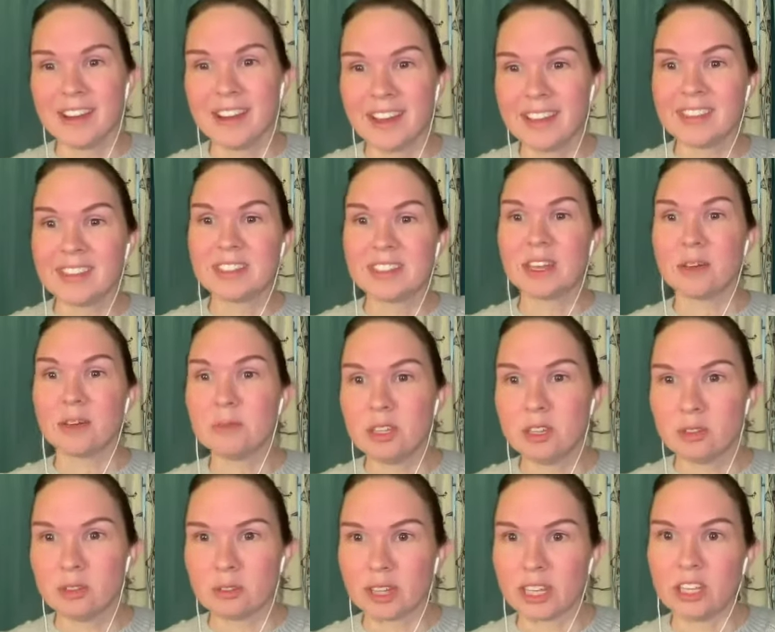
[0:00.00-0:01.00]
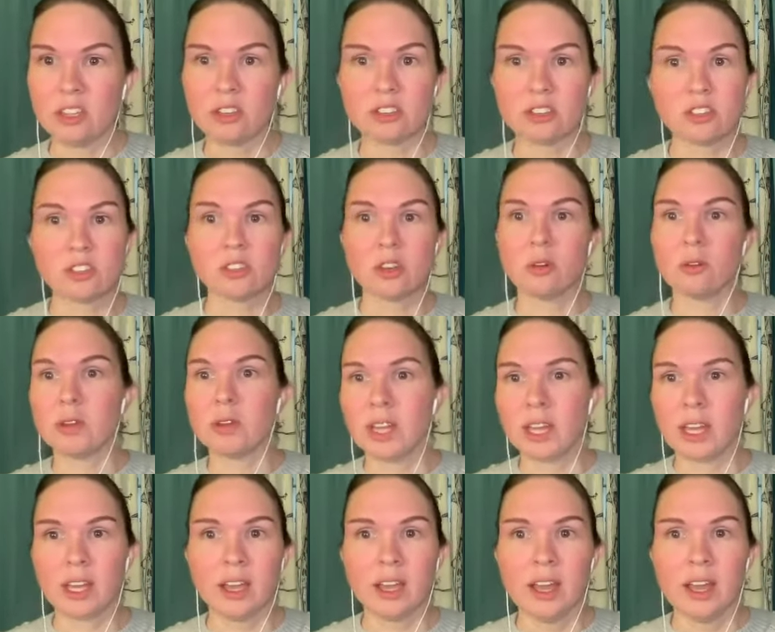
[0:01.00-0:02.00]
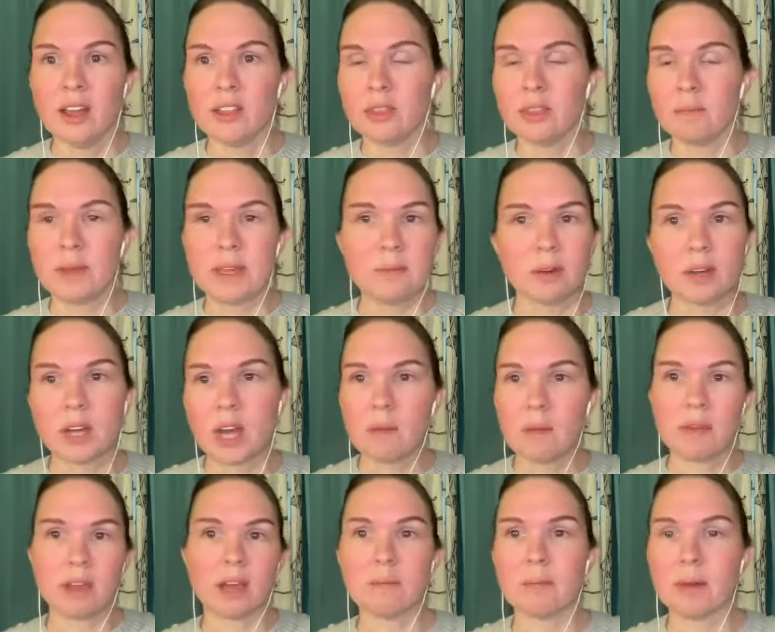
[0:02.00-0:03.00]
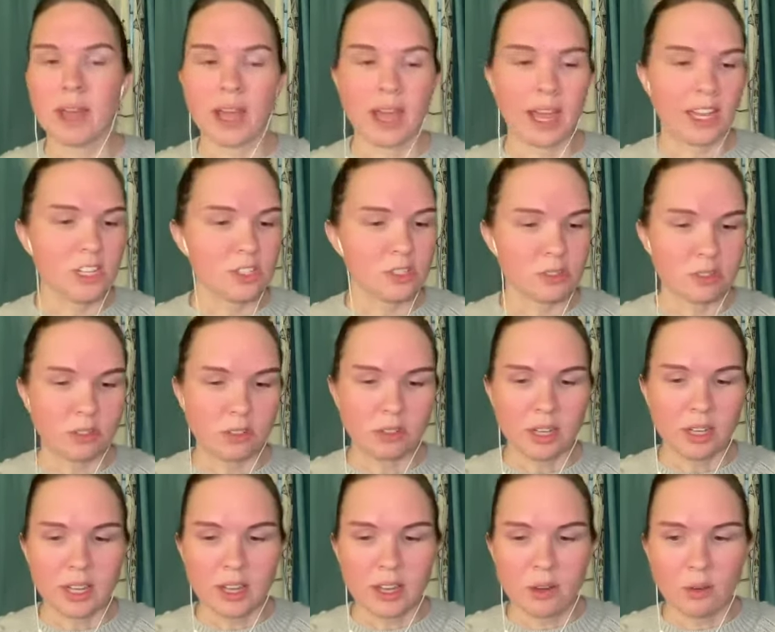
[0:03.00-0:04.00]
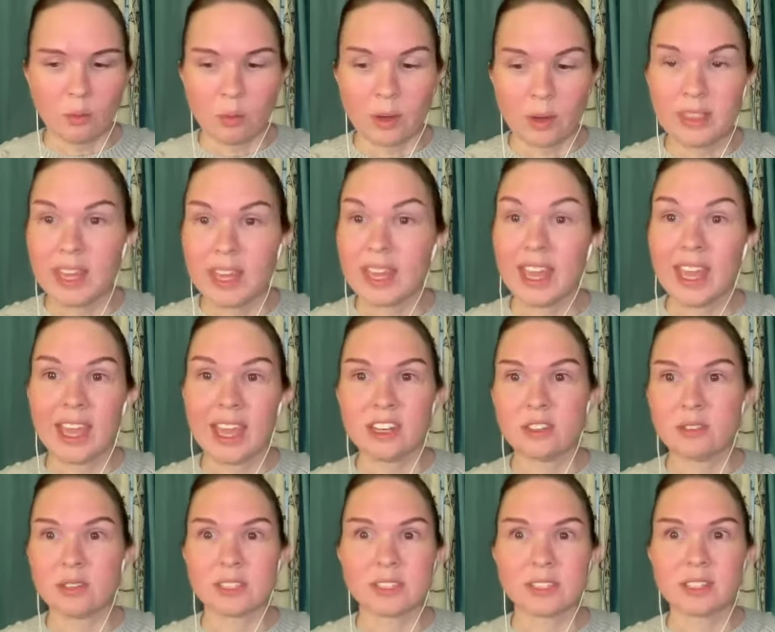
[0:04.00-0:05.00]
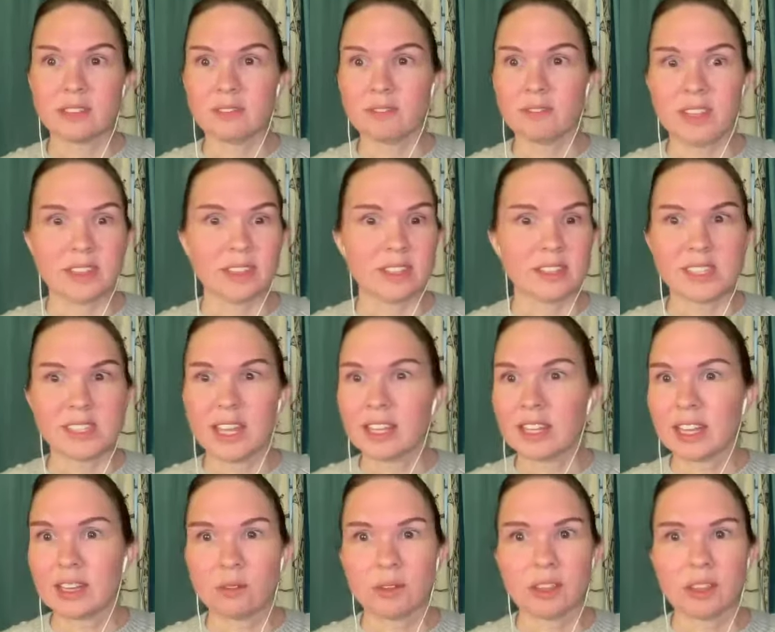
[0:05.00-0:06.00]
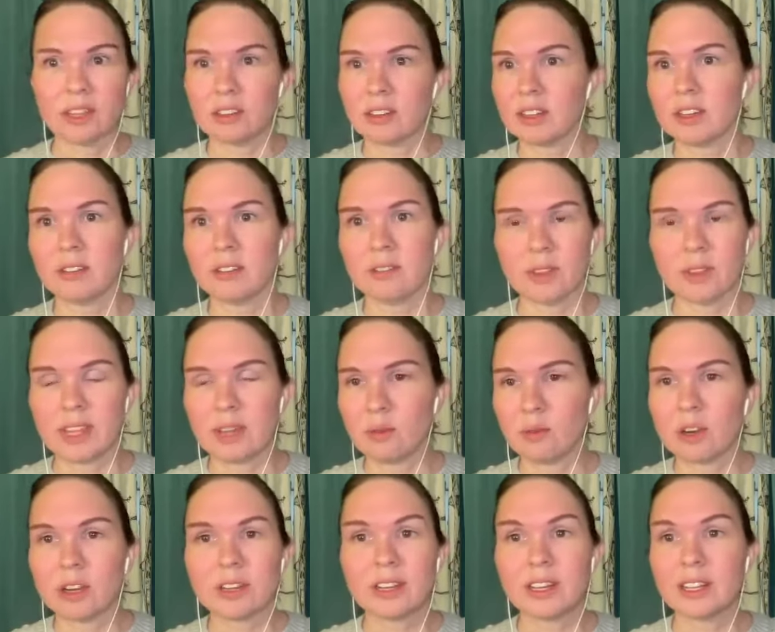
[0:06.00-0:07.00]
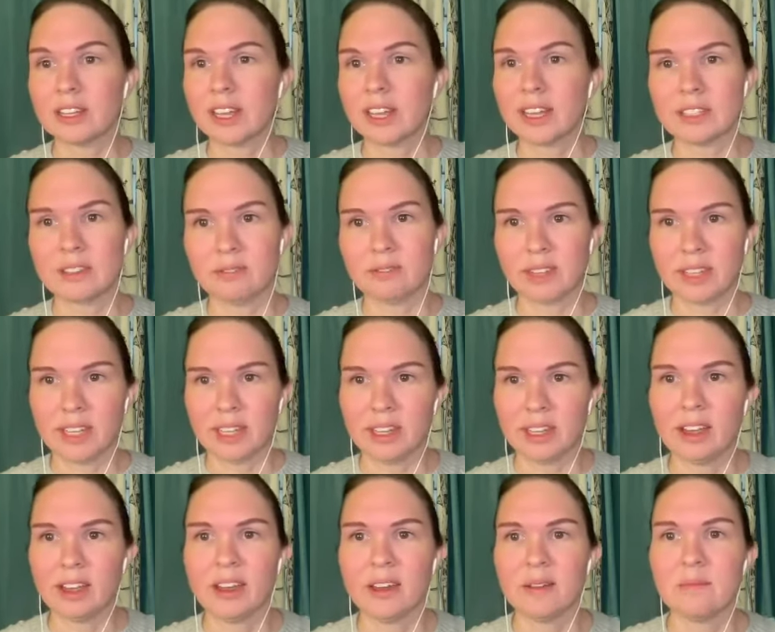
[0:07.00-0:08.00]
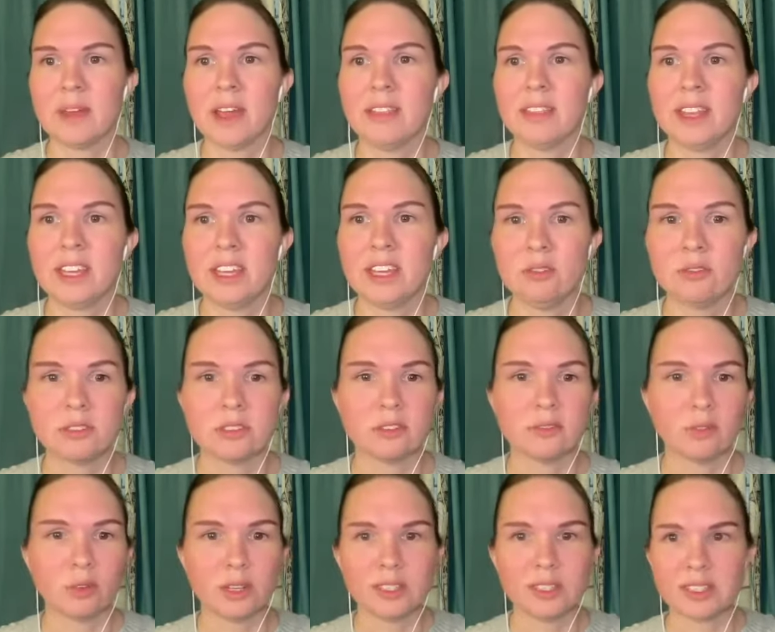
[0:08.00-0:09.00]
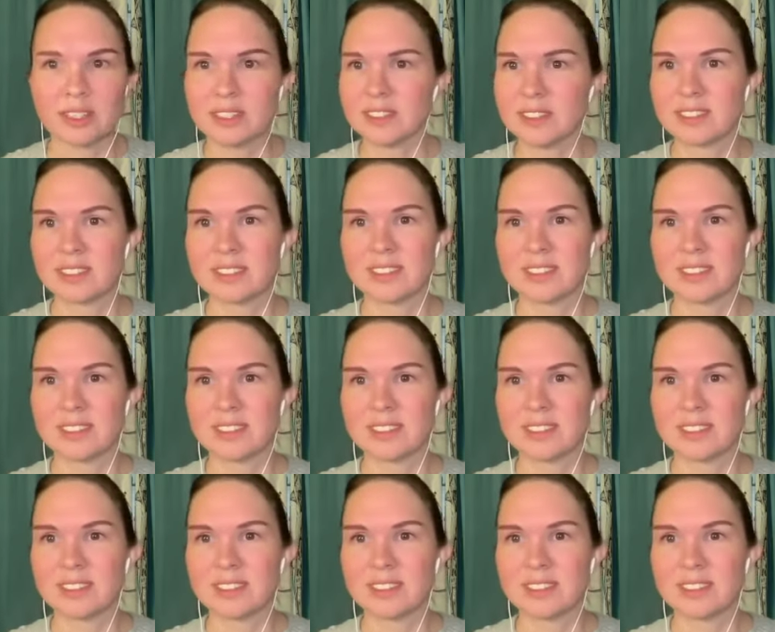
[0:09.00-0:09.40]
In the W, like you're showing the people coming up behind you what they can do, as Kavitha said, like when they work collectively, and they use their voices.